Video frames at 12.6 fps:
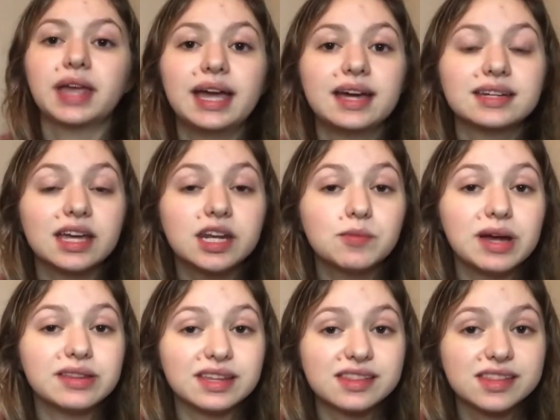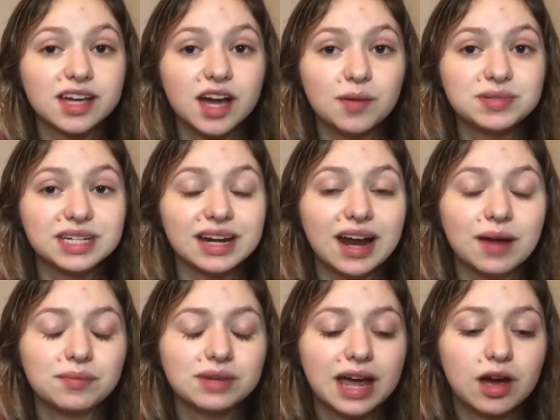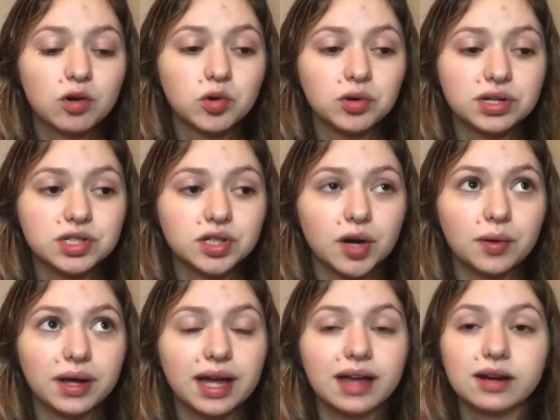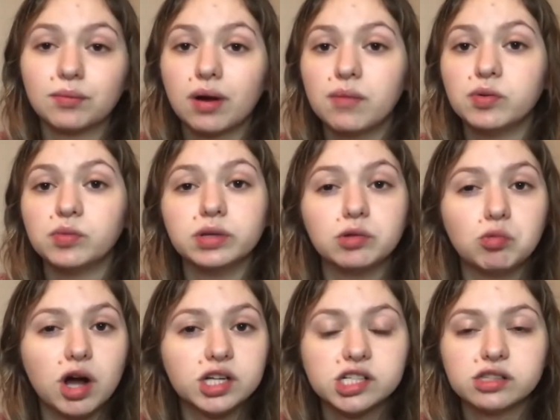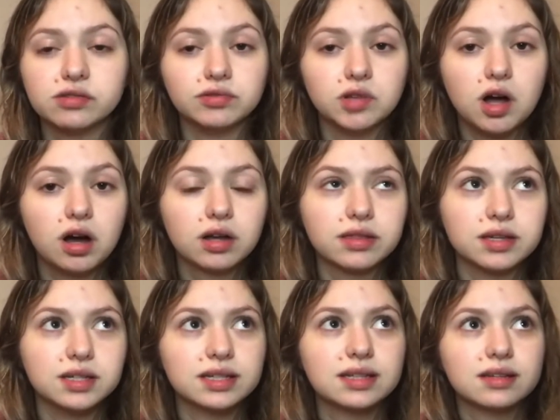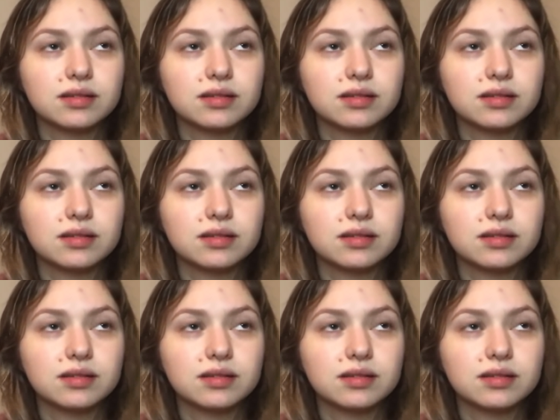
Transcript: And anyway, that's the update. I'm now going to go ahead and probably watch the vlog that